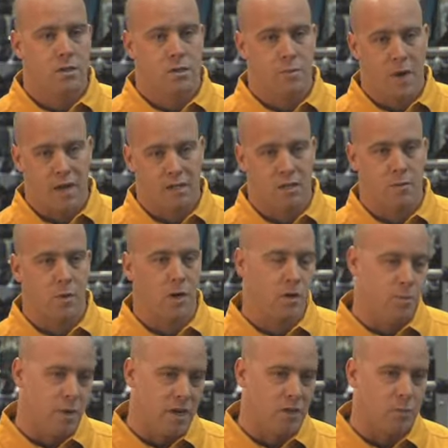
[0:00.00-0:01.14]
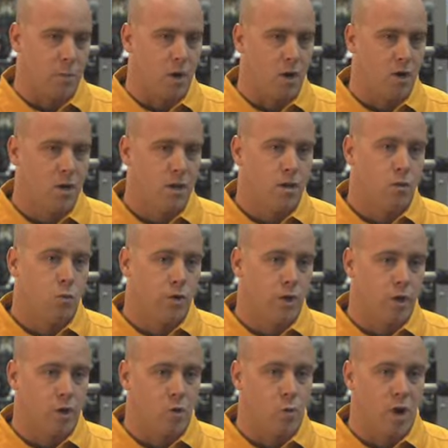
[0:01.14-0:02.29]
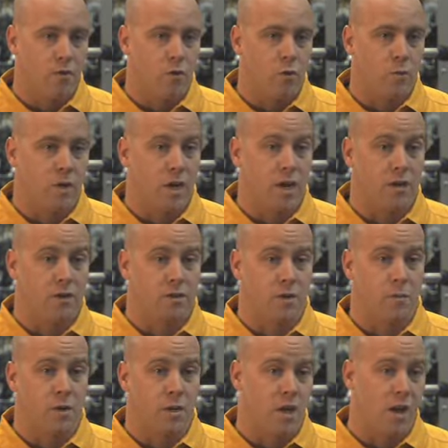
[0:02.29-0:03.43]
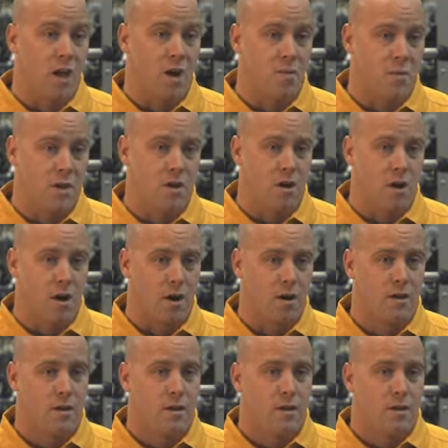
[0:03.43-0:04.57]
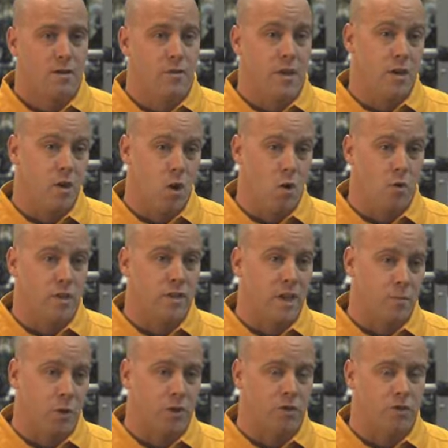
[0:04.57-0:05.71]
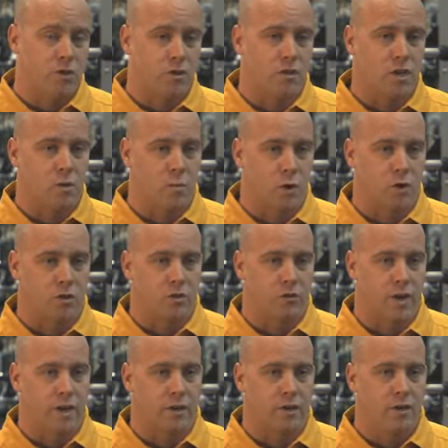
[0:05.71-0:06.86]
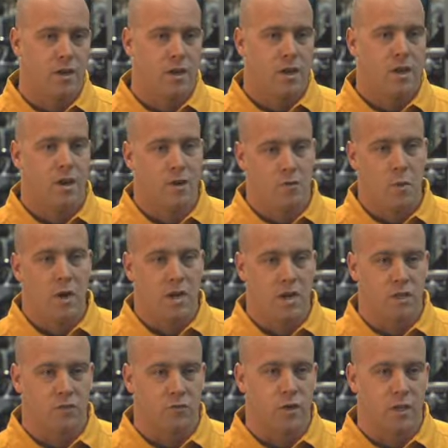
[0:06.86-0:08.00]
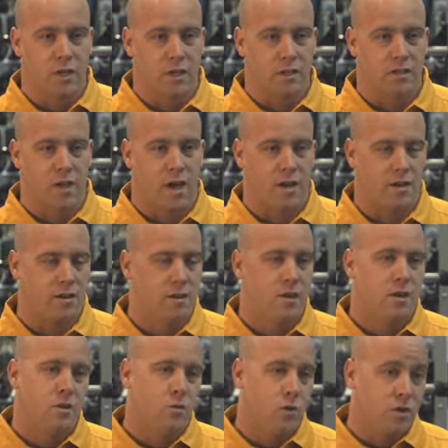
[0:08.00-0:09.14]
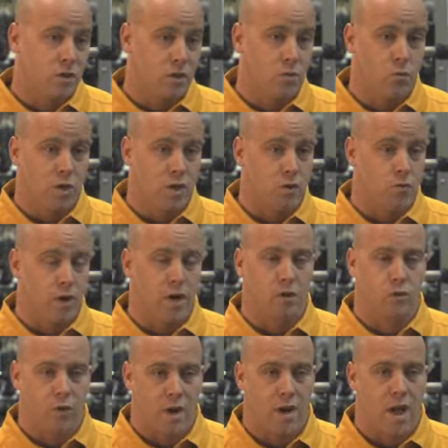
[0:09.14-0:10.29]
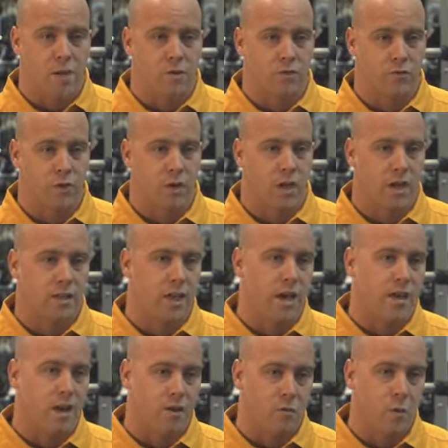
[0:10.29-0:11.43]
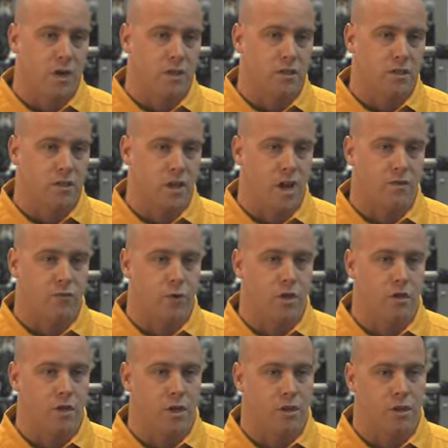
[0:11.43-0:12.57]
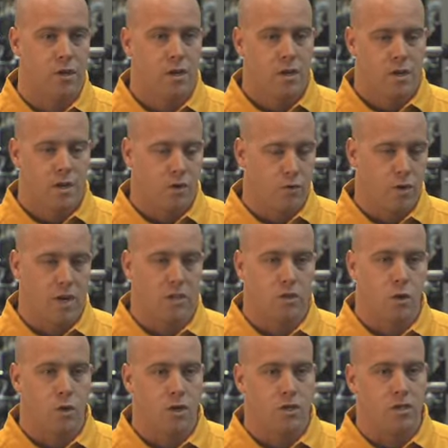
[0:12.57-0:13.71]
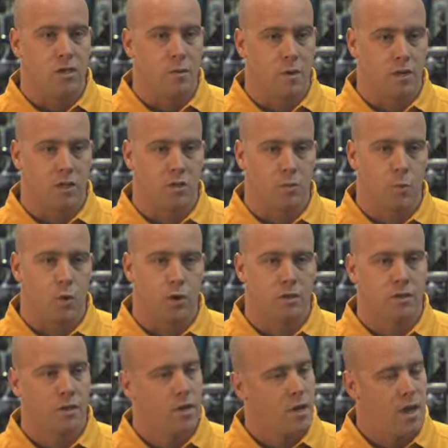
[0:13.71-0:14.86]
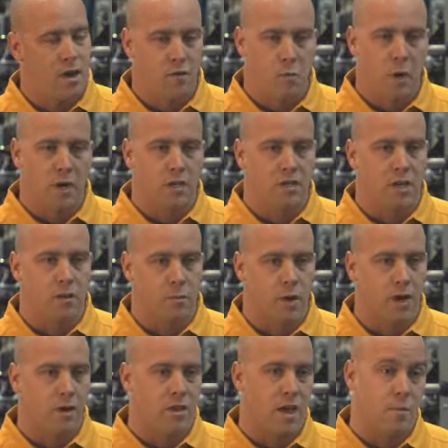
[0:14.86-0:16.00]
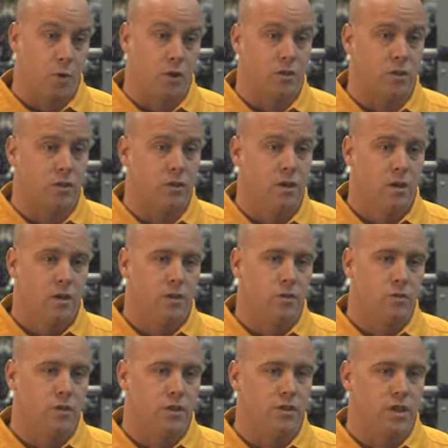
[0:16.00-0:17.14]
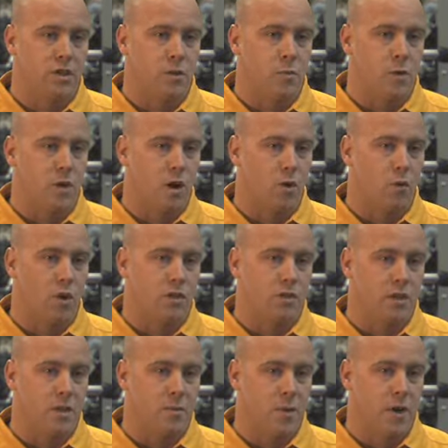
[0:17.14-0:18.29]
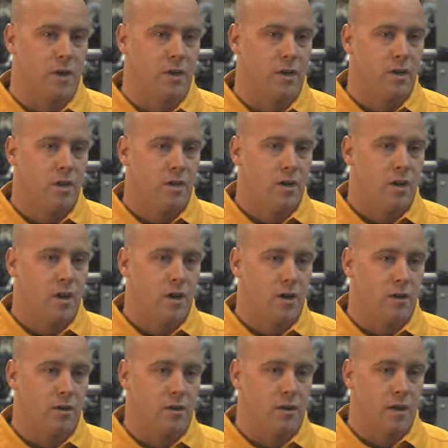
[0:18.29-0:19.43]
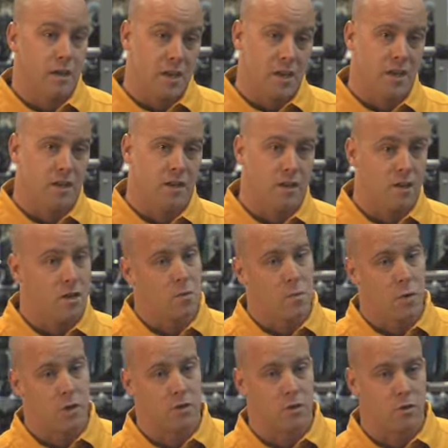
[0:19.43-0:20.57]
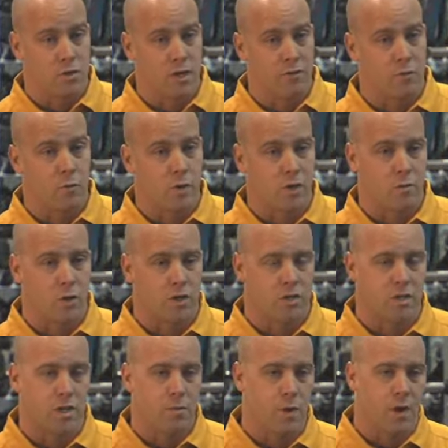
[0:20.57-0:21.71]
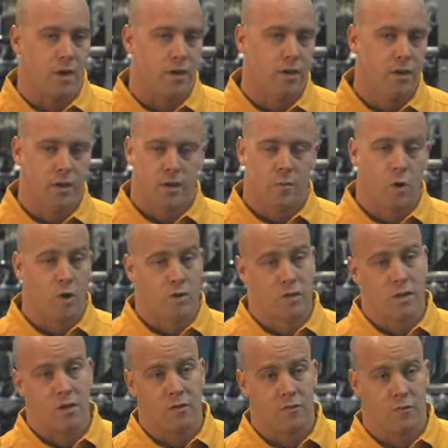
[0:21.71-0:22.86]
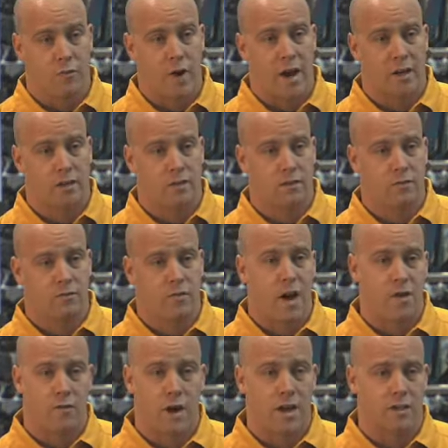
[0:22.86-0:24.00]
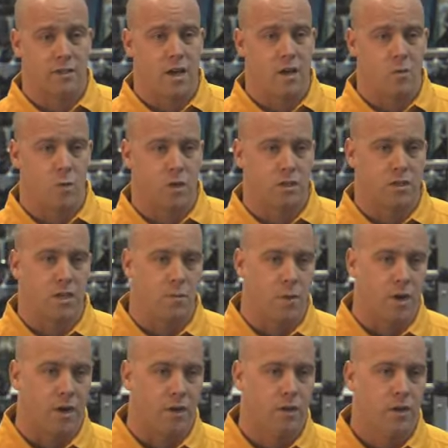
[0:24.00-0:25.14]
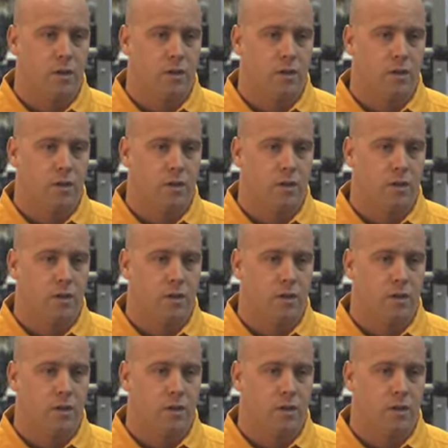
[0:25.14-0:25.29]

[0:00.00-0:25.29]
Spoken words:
to basketball to baseball, when they're in the weight room and they hear somebody yell out PR, they know that that person just set a personal record, and everybody gets really excited. We create a great atmosphere like that, and everybody's excited for each other. It creates cohesion among the sports. Everybody's getting better. That person who just set the PR wants to get better again, and then the person who's lifting with them wants to get better. Person in the rack, five racks down wants to get better,